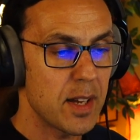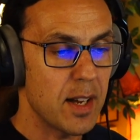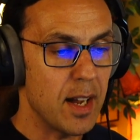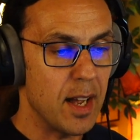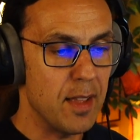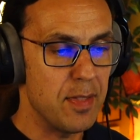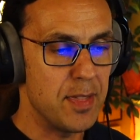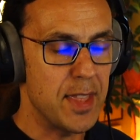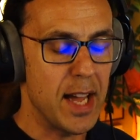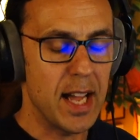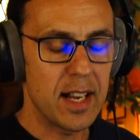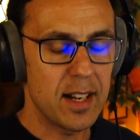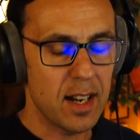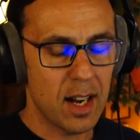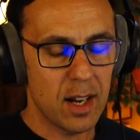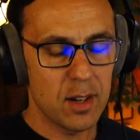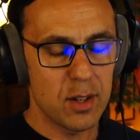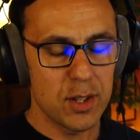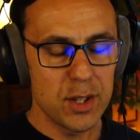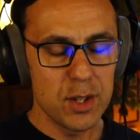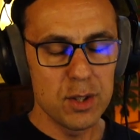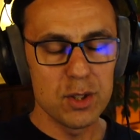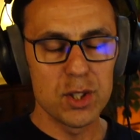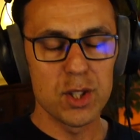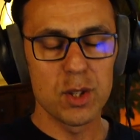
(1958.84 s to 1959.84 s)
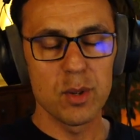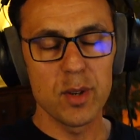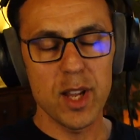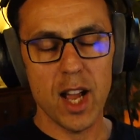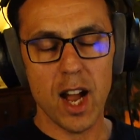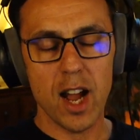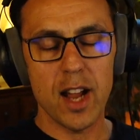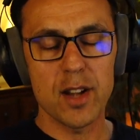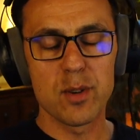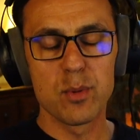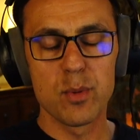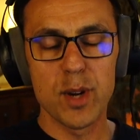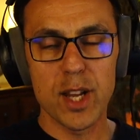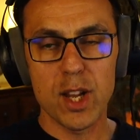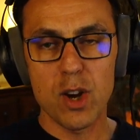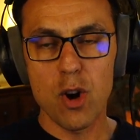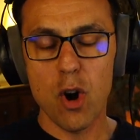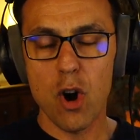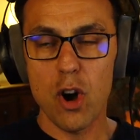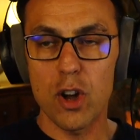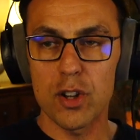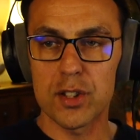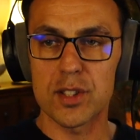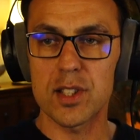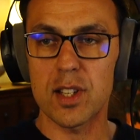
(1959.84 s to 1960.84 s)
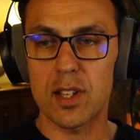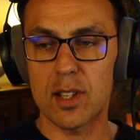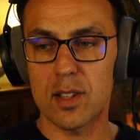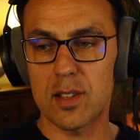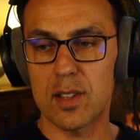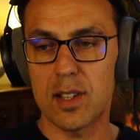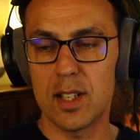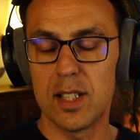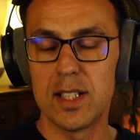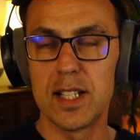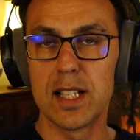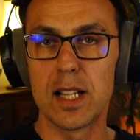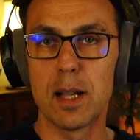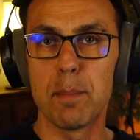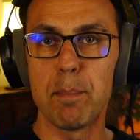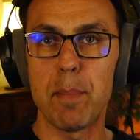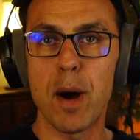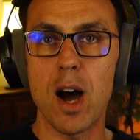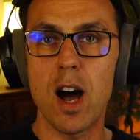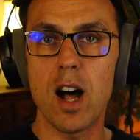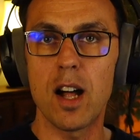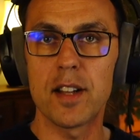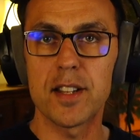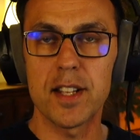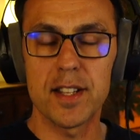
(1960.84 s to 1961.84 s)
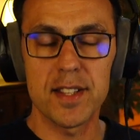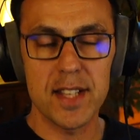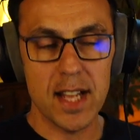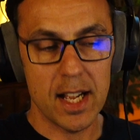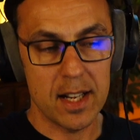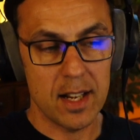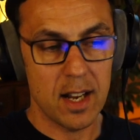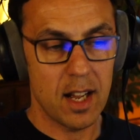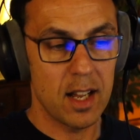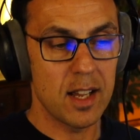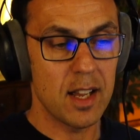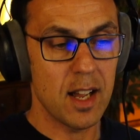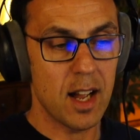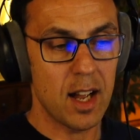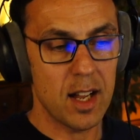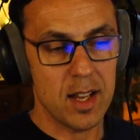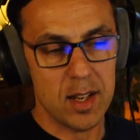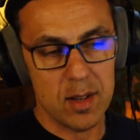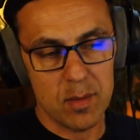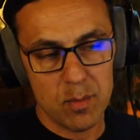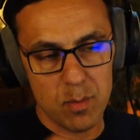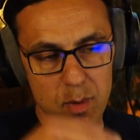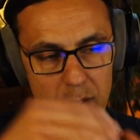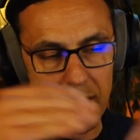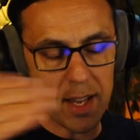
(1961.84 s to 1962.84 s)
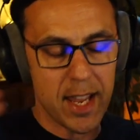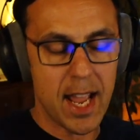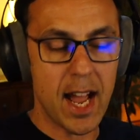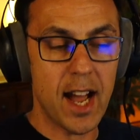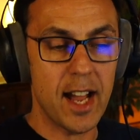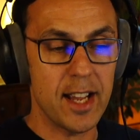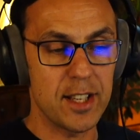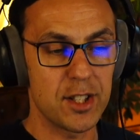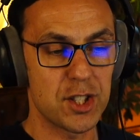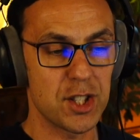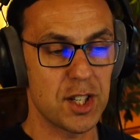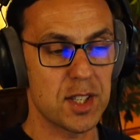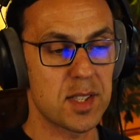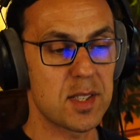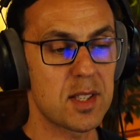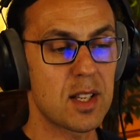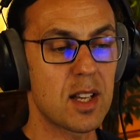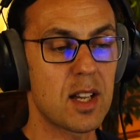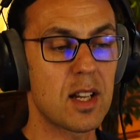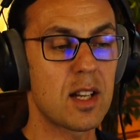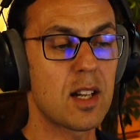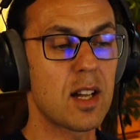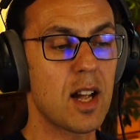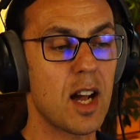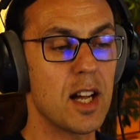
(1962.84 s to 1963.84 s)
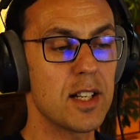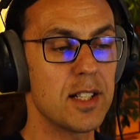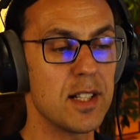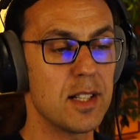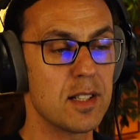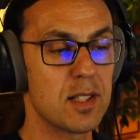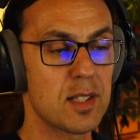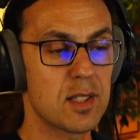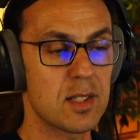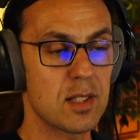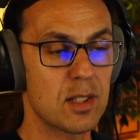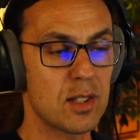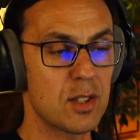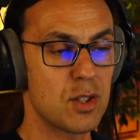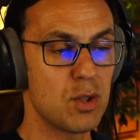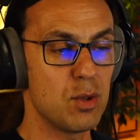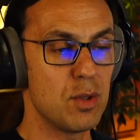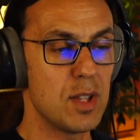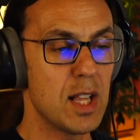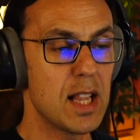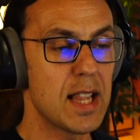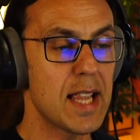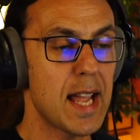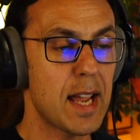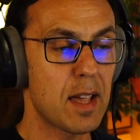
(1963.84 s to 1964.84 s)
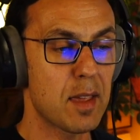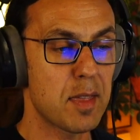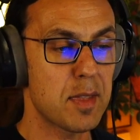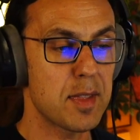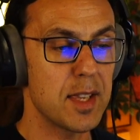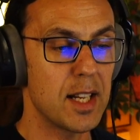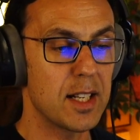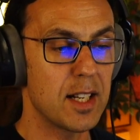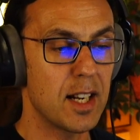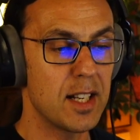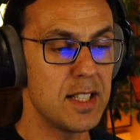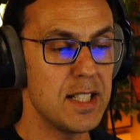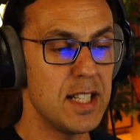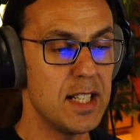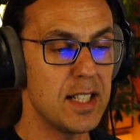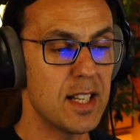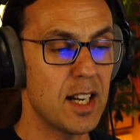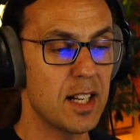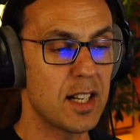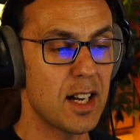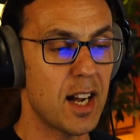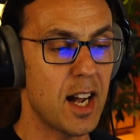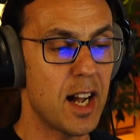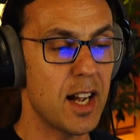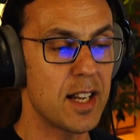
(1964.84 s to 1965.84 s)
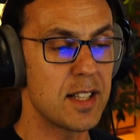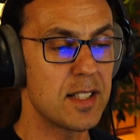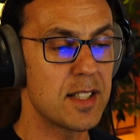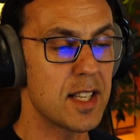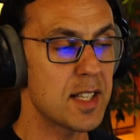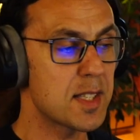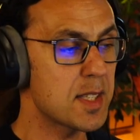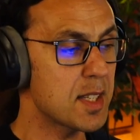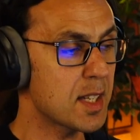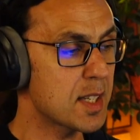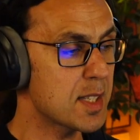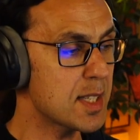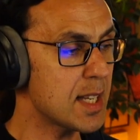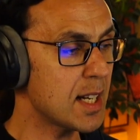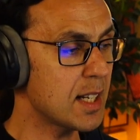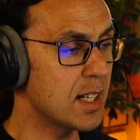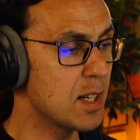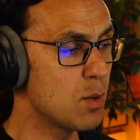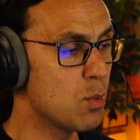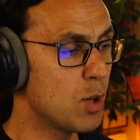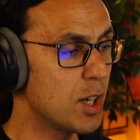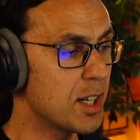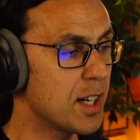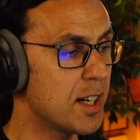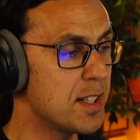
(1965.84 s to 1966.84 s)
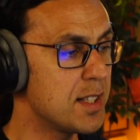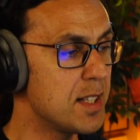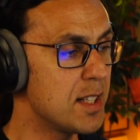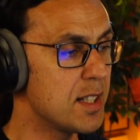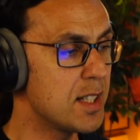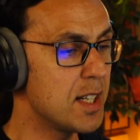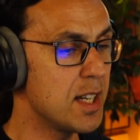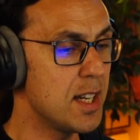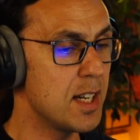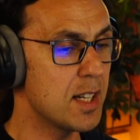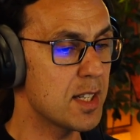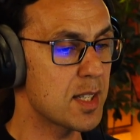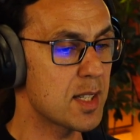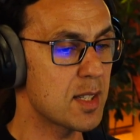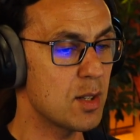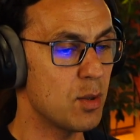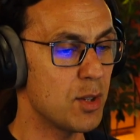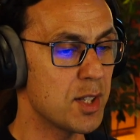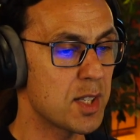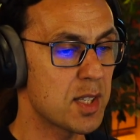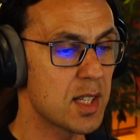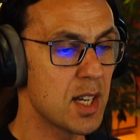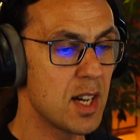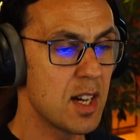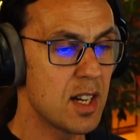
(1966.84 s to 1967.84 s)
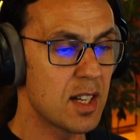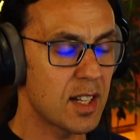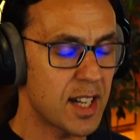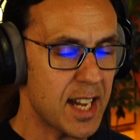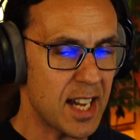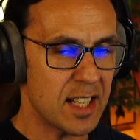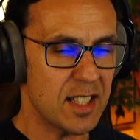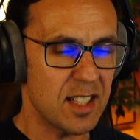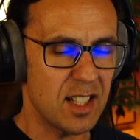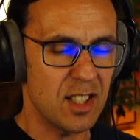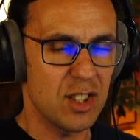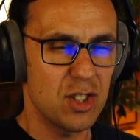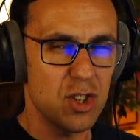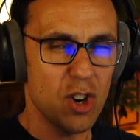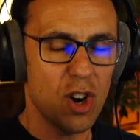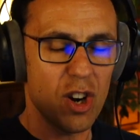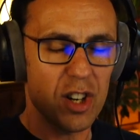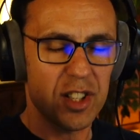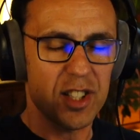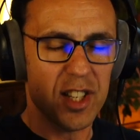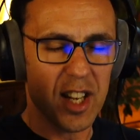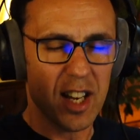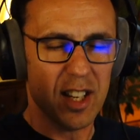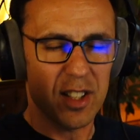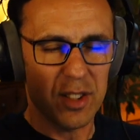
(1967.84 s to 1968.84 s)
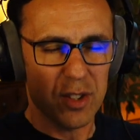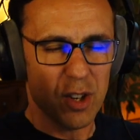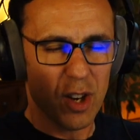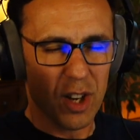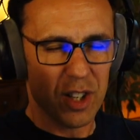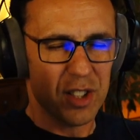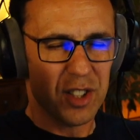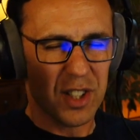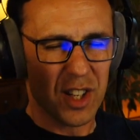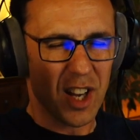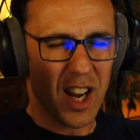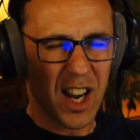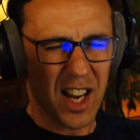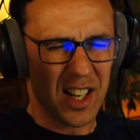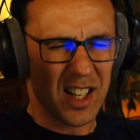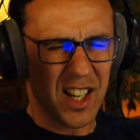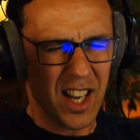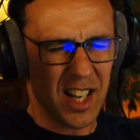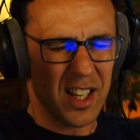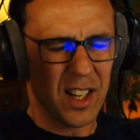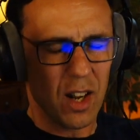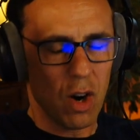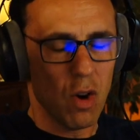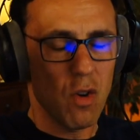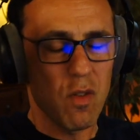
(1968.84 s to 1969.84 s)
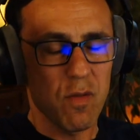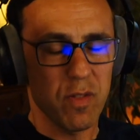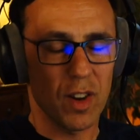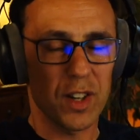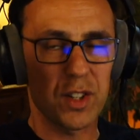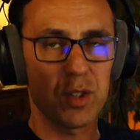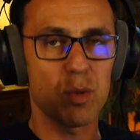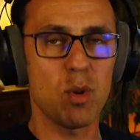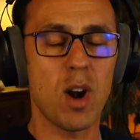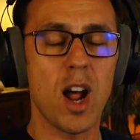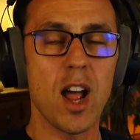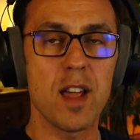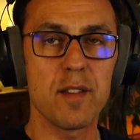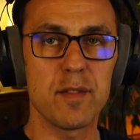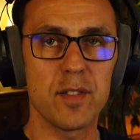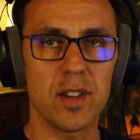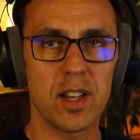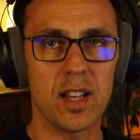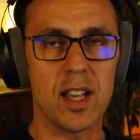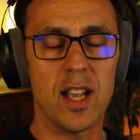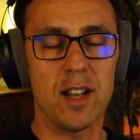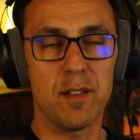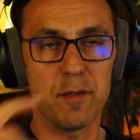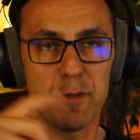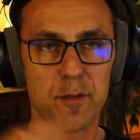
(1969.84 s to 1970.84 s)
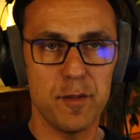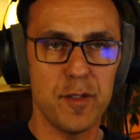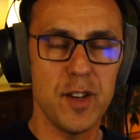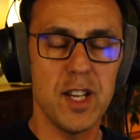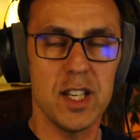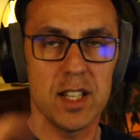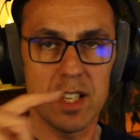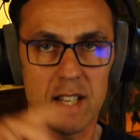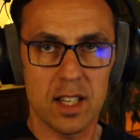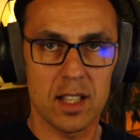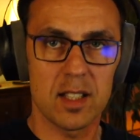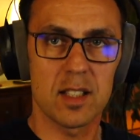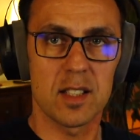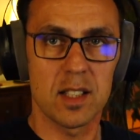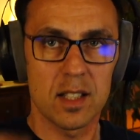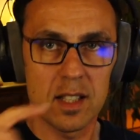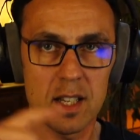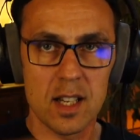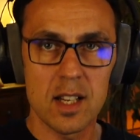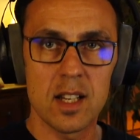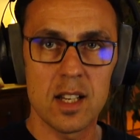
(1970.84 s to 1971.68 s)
then I record a little part, and then I just cut it to the length that I need, and that's exactly what I did here. So it's getting dirtier and dirtier and overdriving and feeding